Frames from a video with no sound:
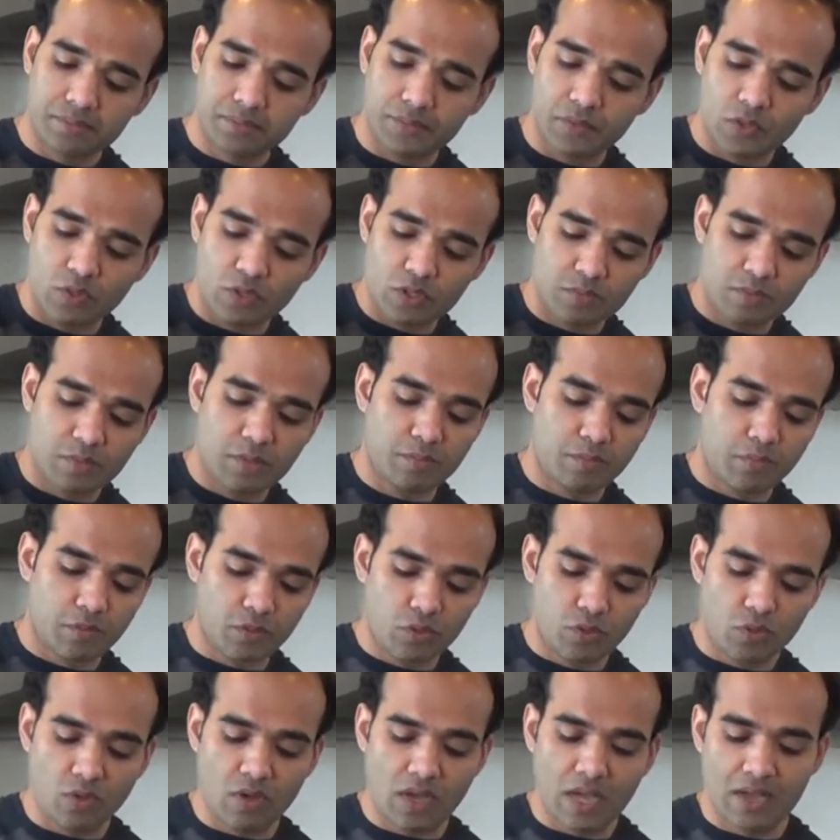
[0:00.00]
Those people
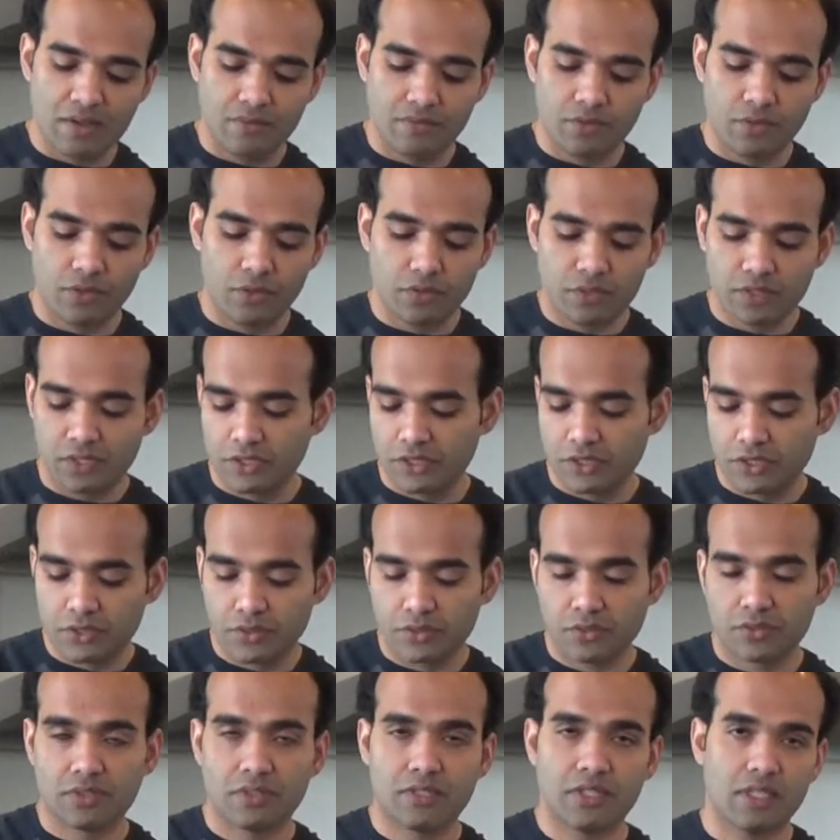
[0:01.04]
who have gluten
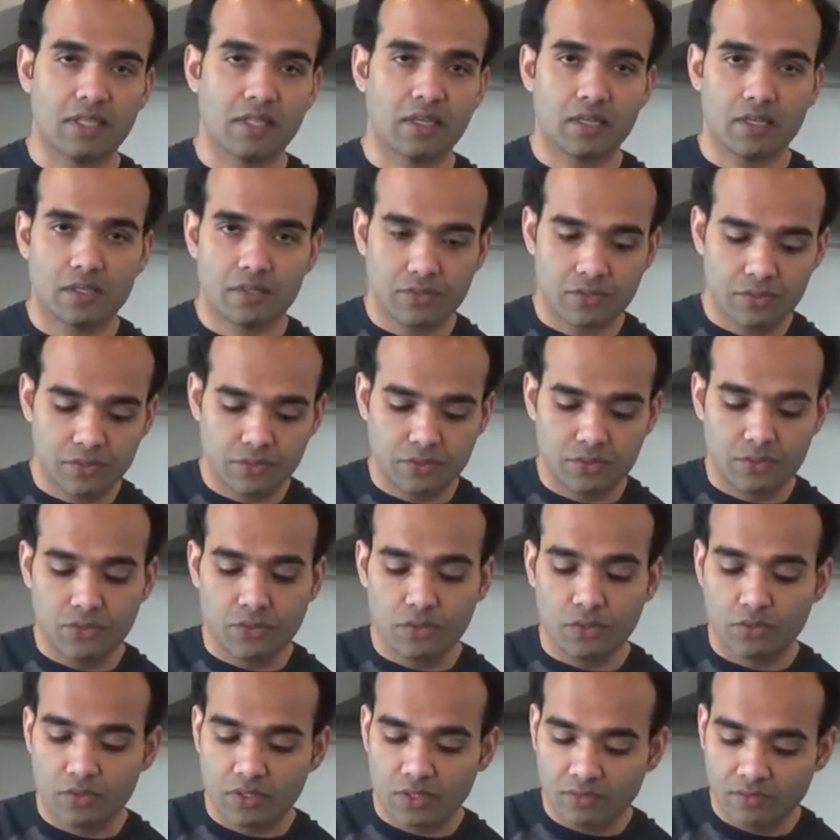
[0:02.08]
issues, they can also use
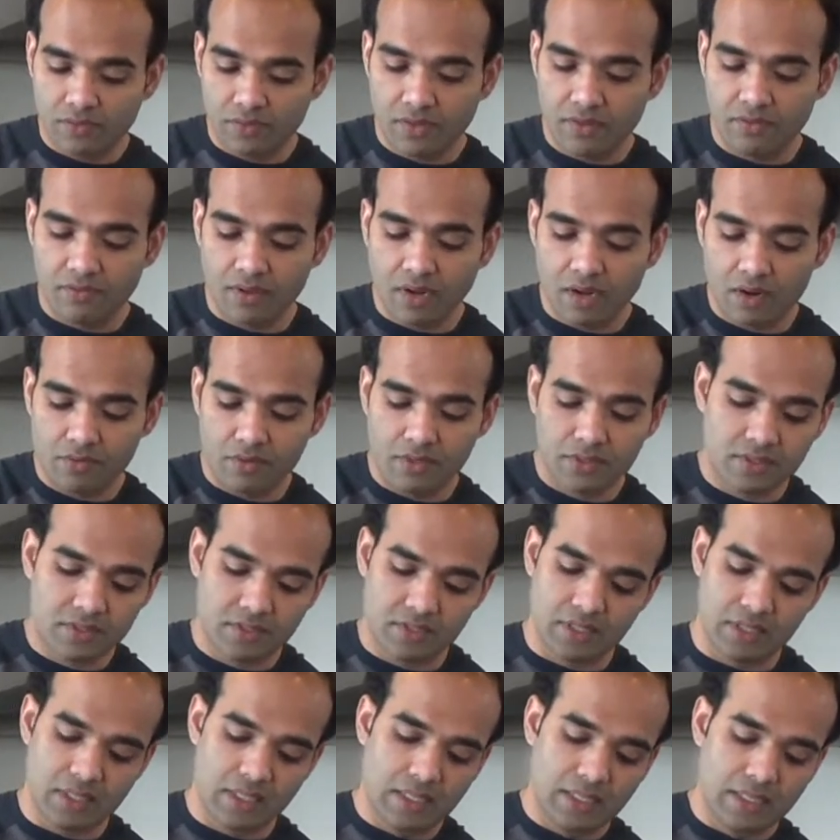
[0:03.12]
gluten-free flours.
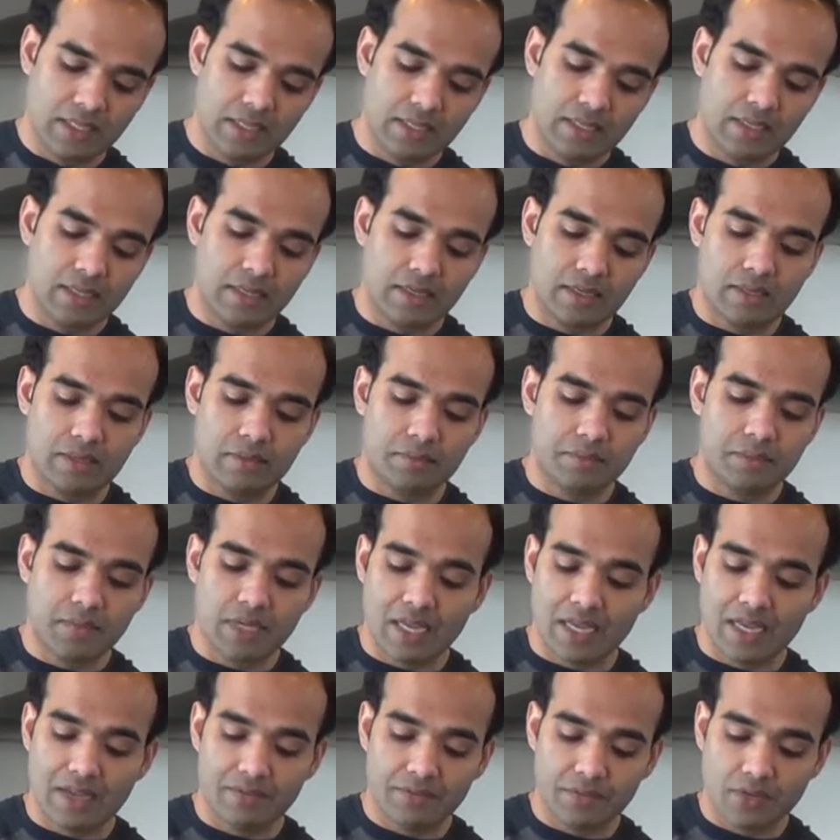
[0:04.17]
I
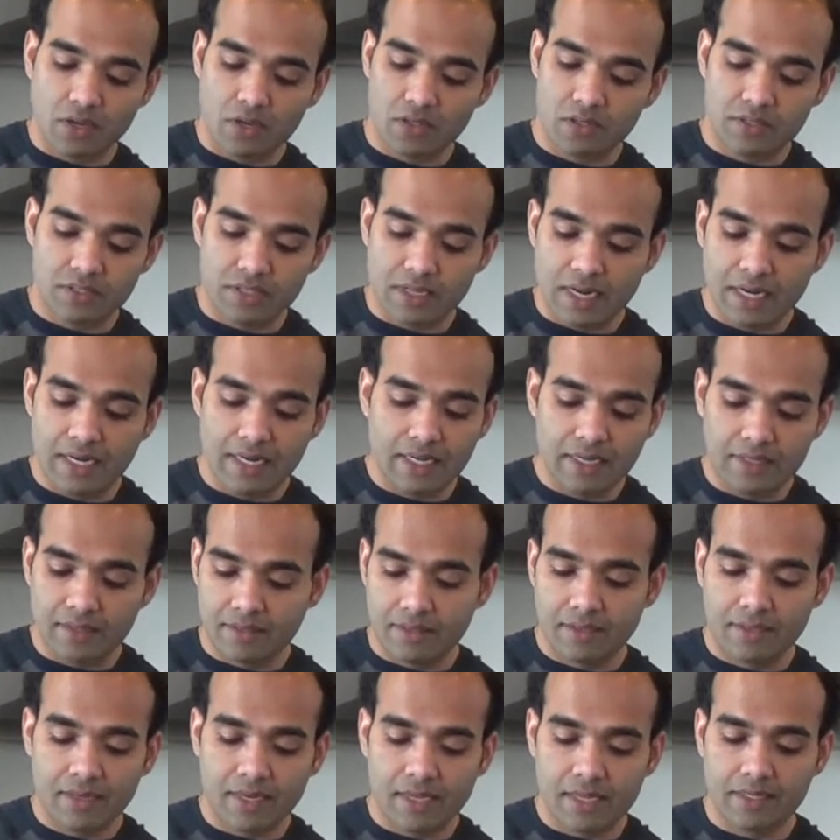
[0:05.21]
have not tried
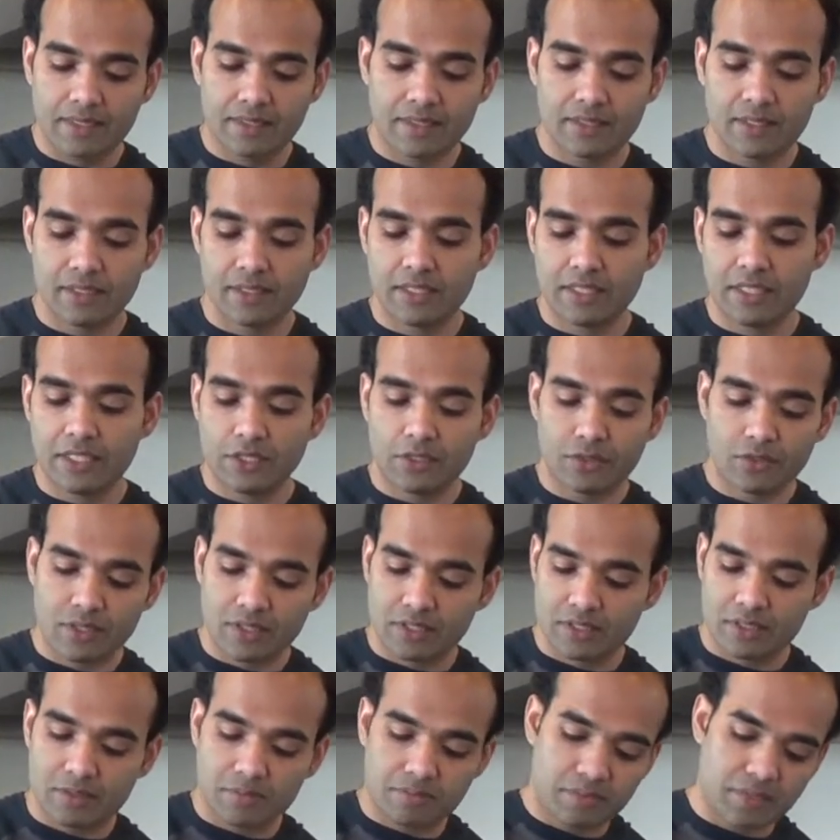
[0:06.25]
anything like keto
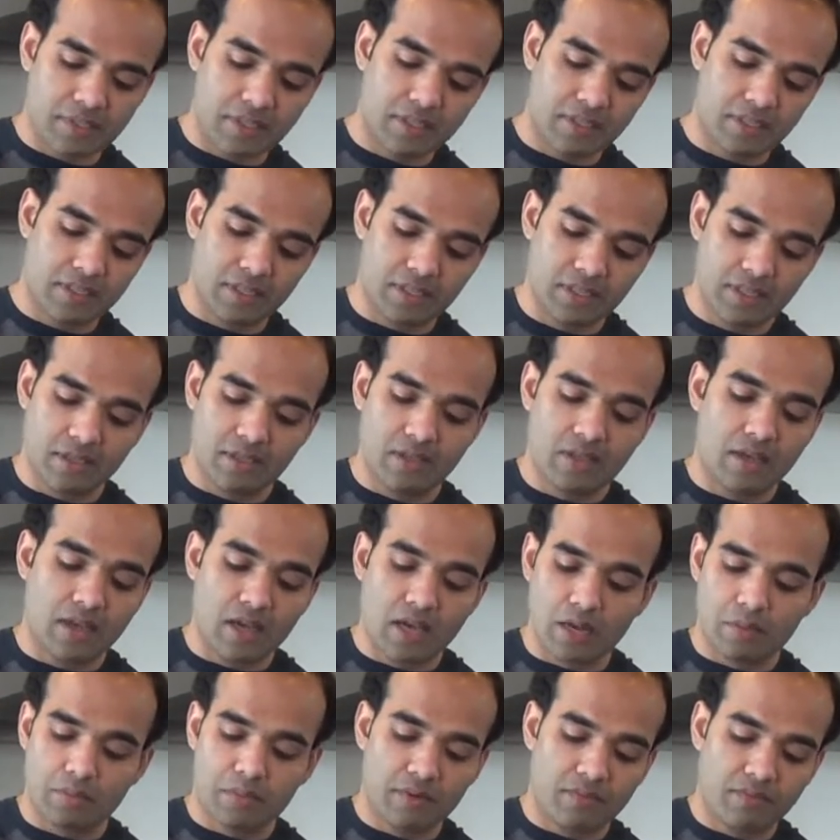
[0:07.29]
recipe,
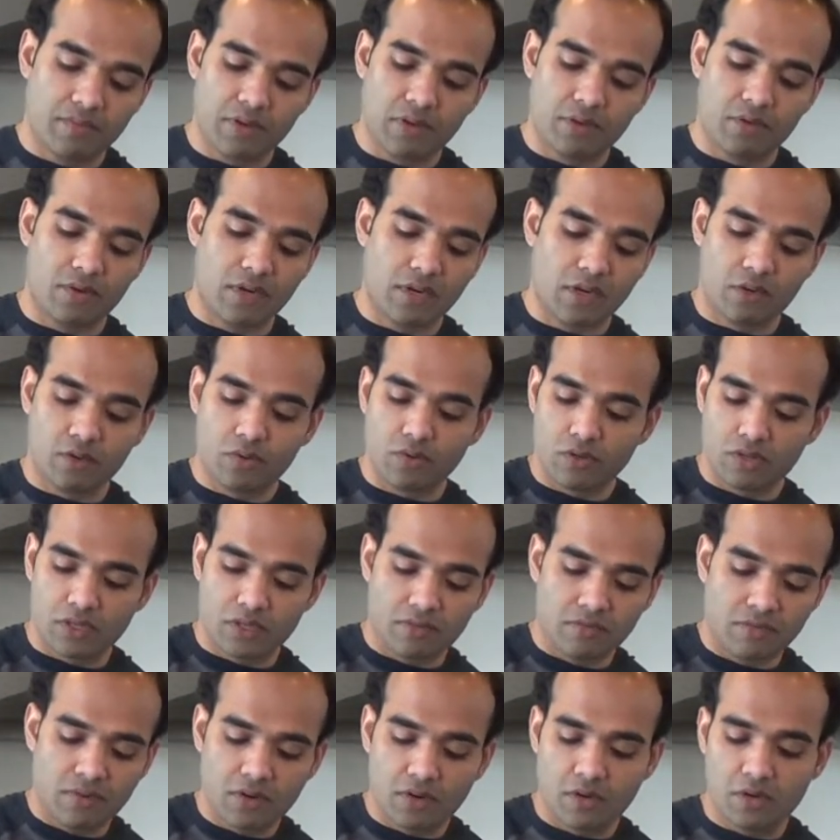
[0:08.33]
almond flour or coconut
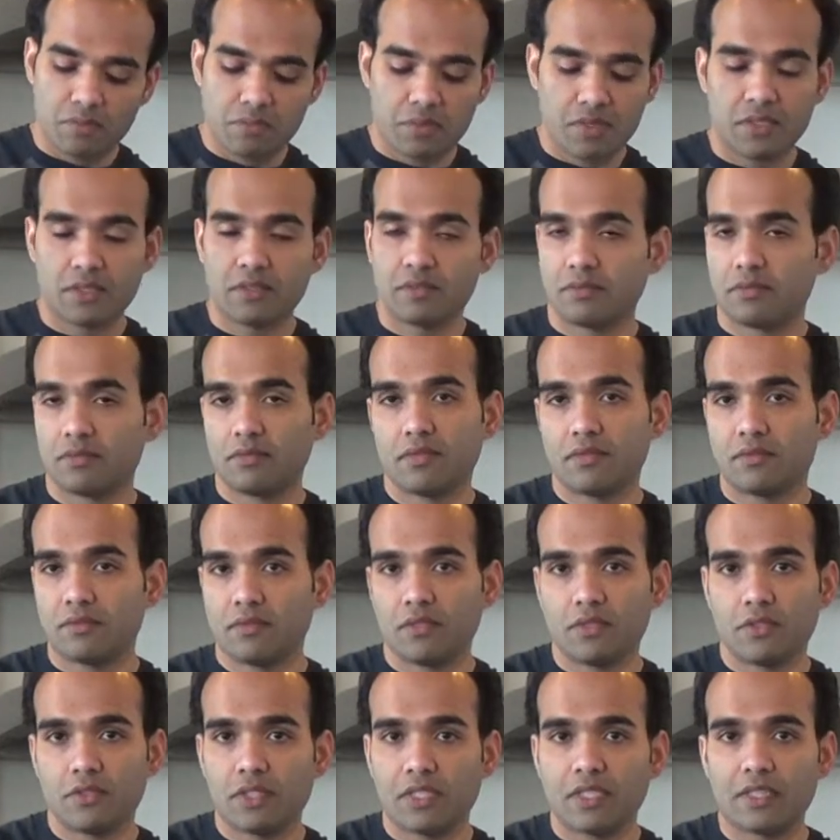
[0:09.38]
flour, but
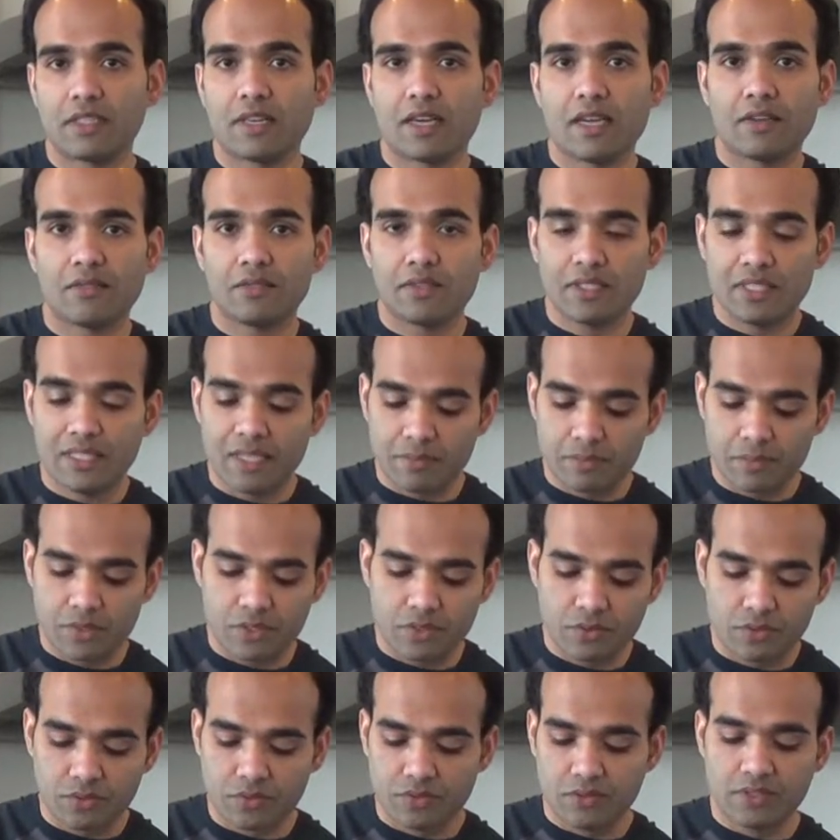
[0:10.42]
you can try with them
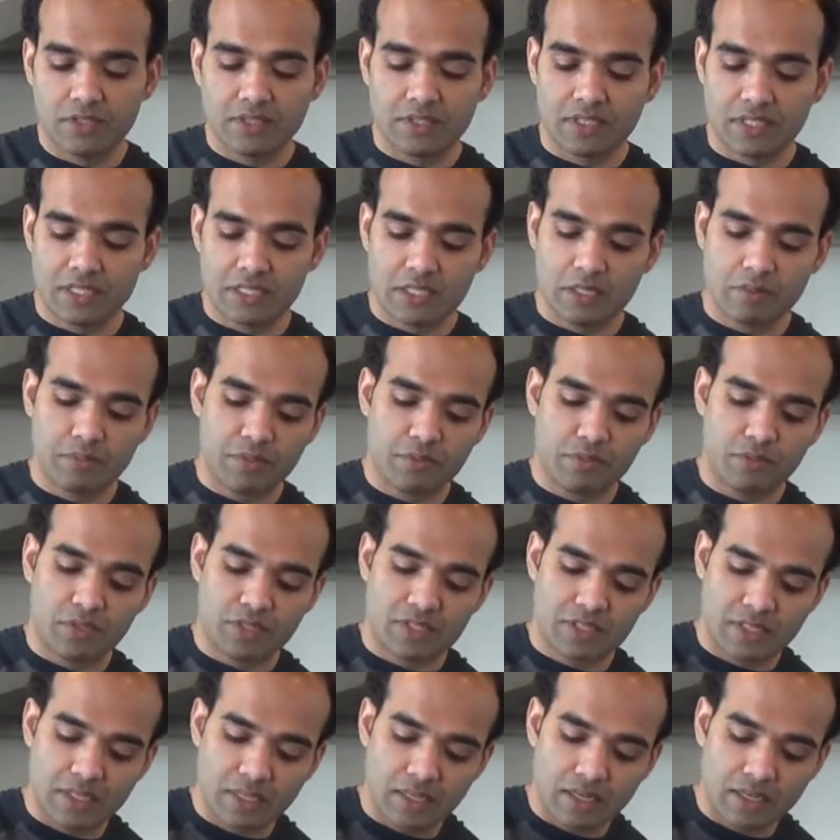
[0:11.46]
too. This recipe would
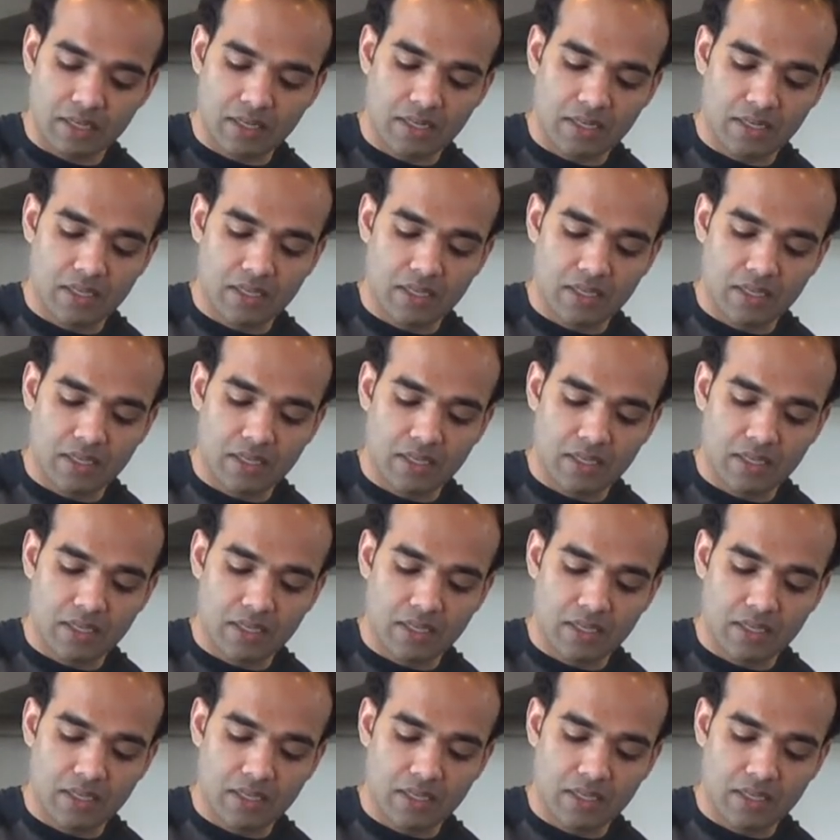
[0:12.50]
still